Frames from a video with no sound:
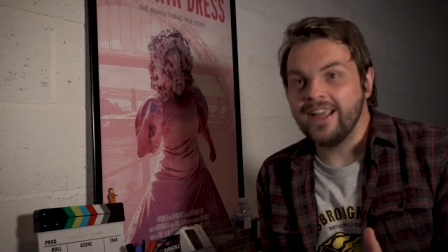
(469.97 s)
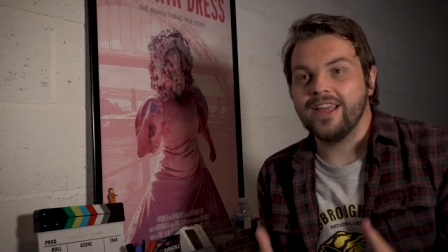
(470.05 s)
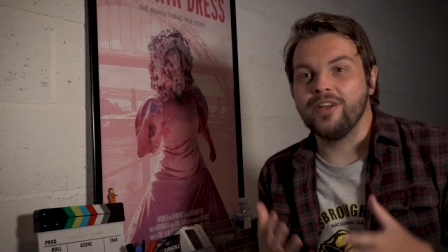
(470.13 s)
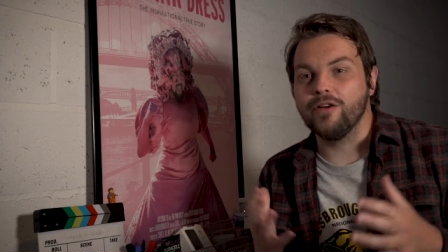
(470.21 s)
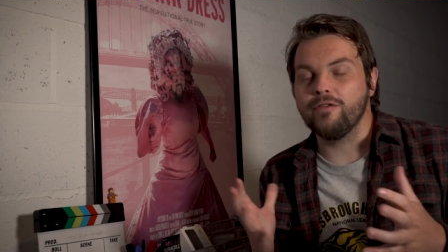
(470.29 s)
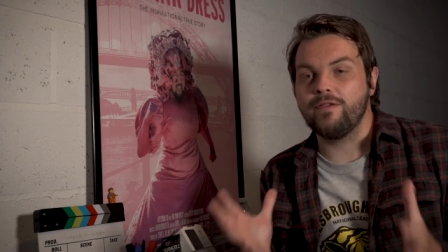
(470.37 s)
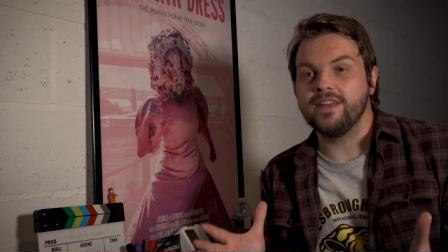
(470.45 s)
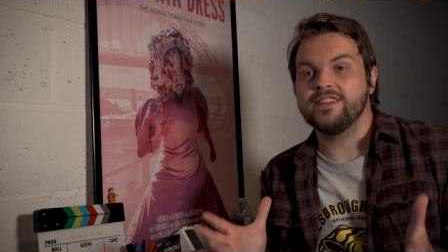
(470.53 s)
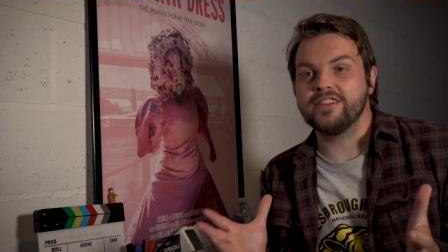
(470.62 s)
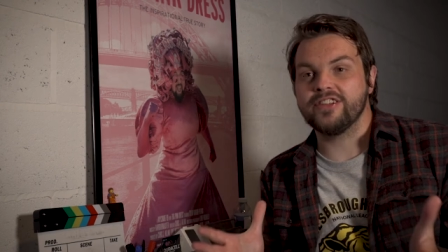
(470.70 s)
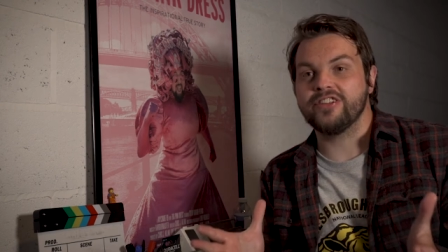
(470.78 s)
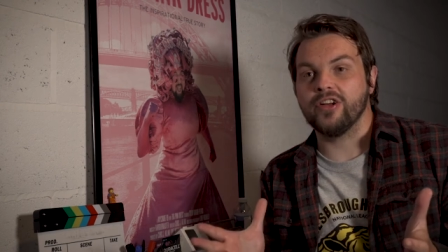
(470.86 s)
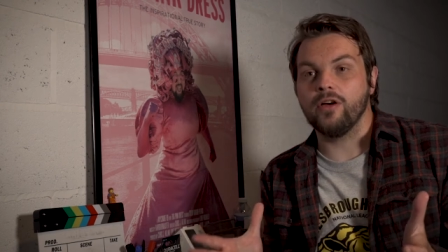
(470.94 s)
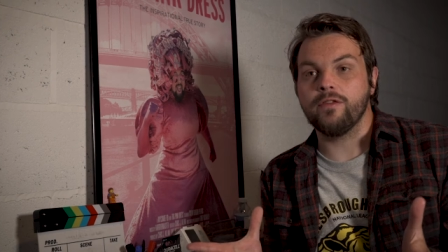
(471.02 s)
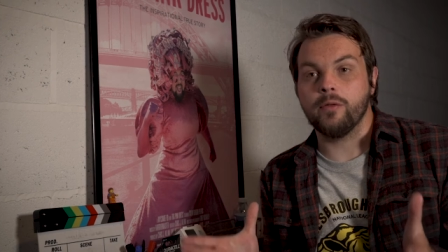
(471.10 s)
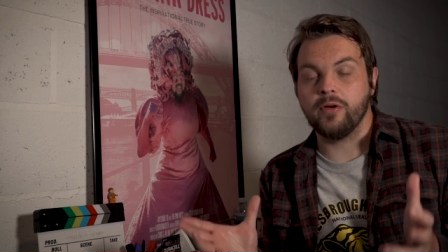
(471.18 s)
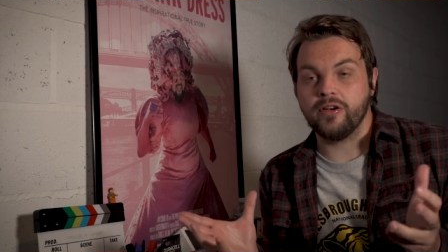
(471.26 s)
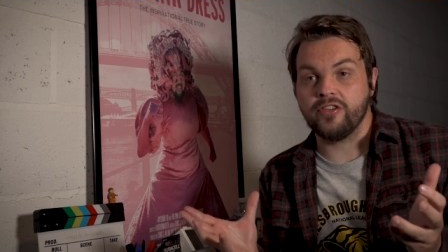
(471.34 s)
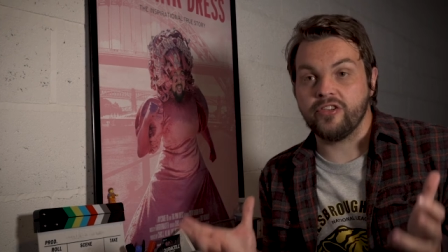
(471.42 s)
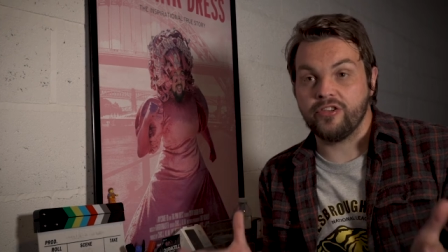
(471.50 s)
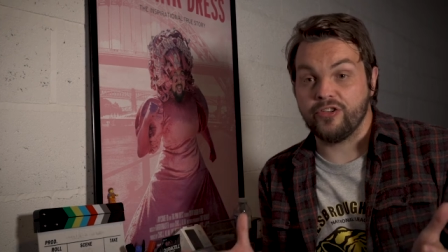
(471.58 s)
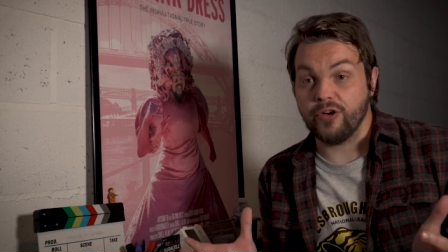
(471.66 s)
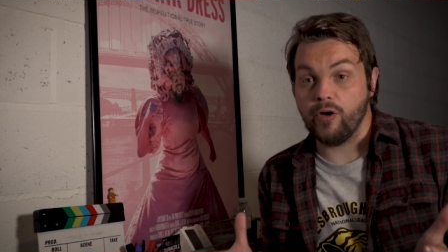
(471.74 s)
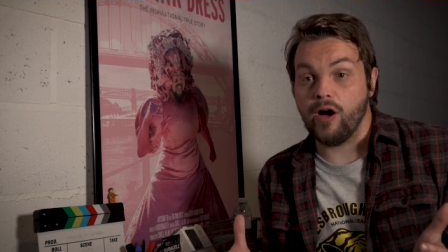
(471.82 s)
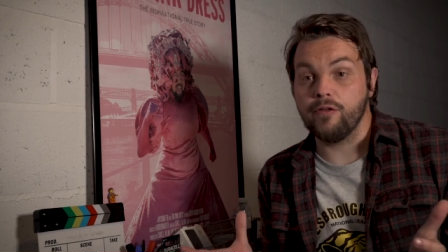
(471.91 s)
you know, this is a shot that would
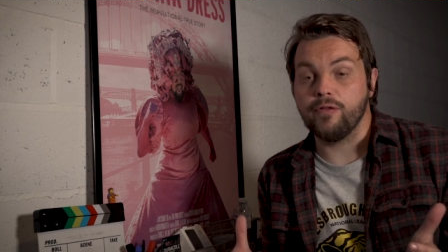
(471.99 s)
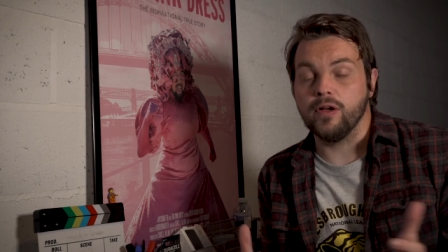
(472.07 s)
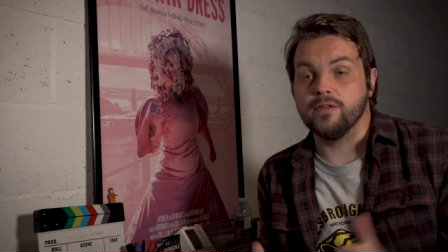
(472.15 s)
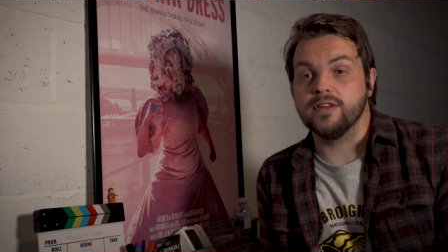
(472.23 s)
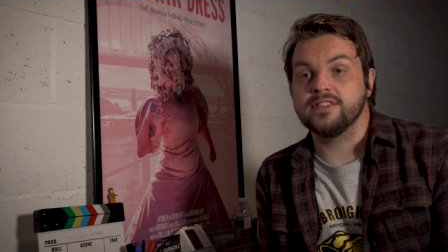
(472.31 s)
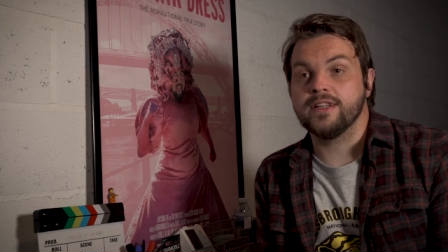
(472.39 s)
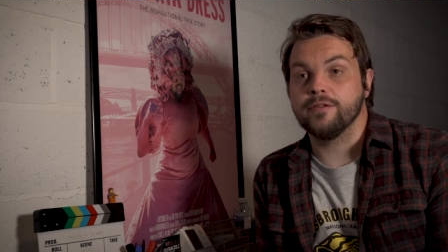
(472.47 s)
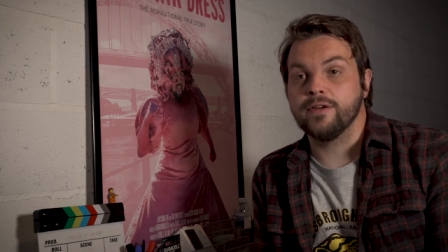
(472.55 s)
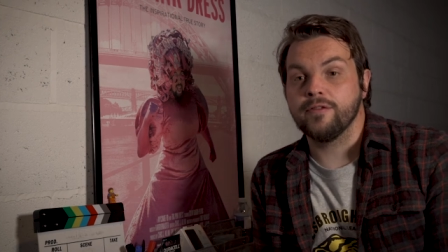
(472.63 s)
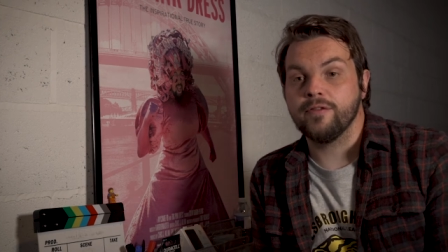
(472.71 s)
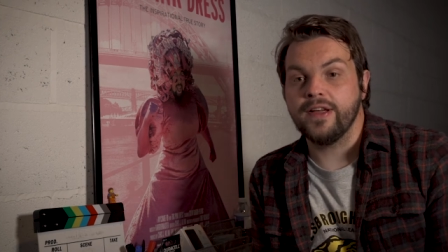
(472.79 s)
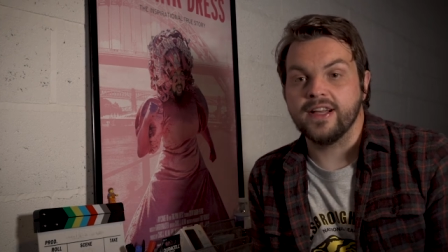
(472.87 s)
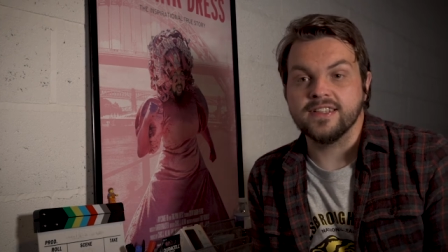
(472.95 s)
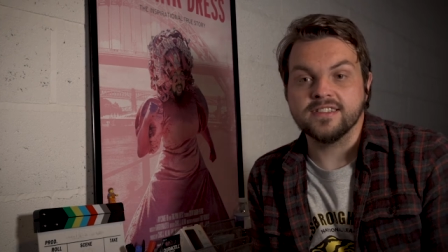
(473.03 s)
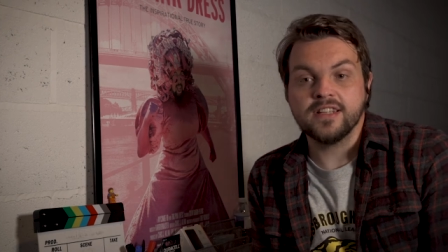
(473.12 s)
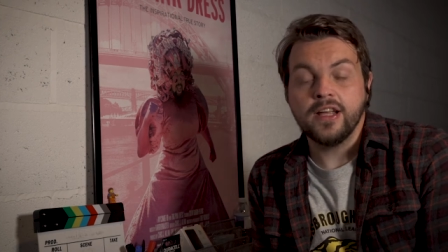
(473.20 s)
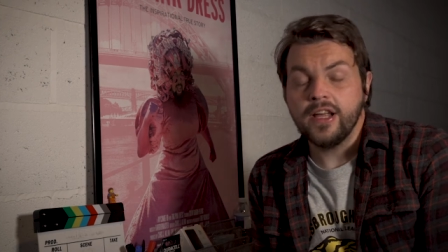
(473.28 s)
show off all those different things.